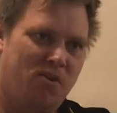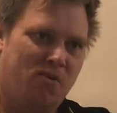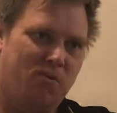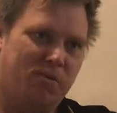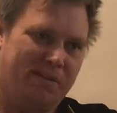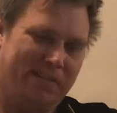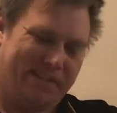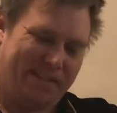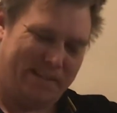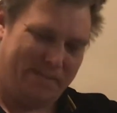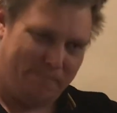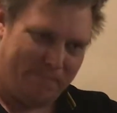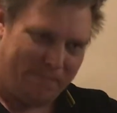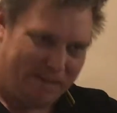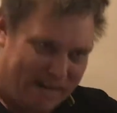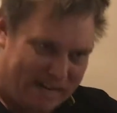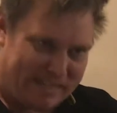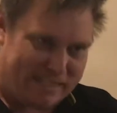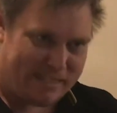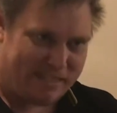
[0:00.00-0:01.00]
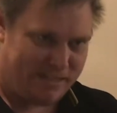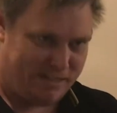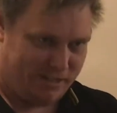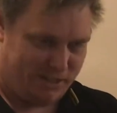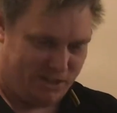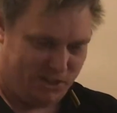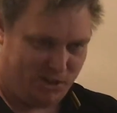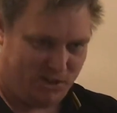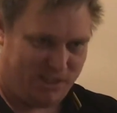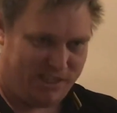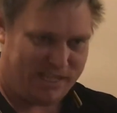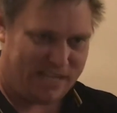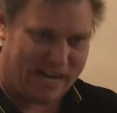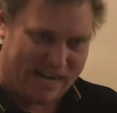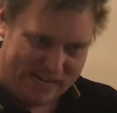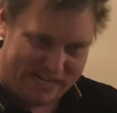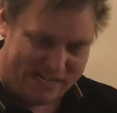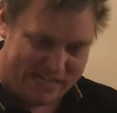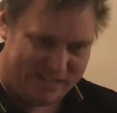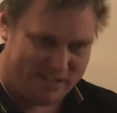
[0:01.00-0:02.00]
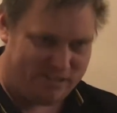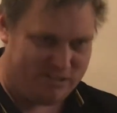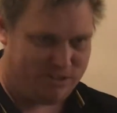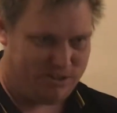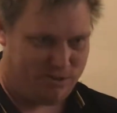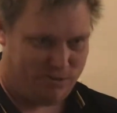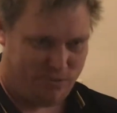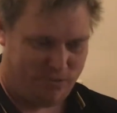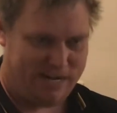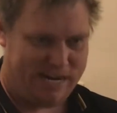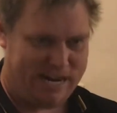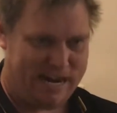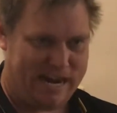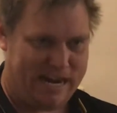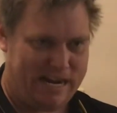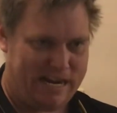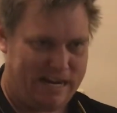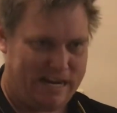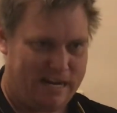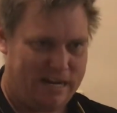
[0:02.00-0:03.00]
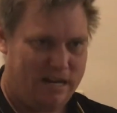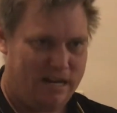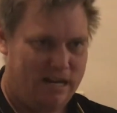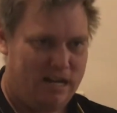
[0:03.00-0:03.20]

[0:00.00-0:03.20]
was a message light years away,